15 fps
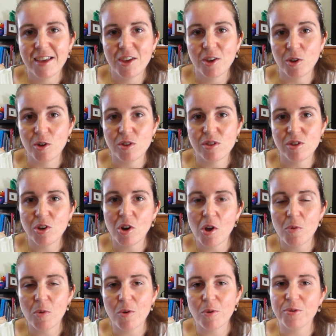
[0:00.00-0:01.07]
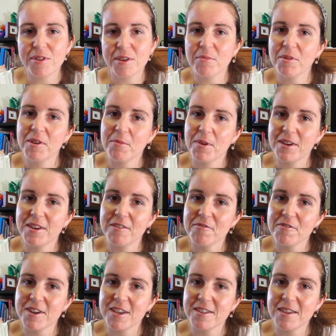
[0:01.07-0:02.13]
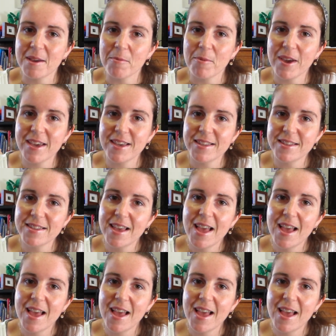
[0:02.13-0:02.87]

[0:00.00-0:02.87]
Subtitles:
because we're all similar but different in some ways.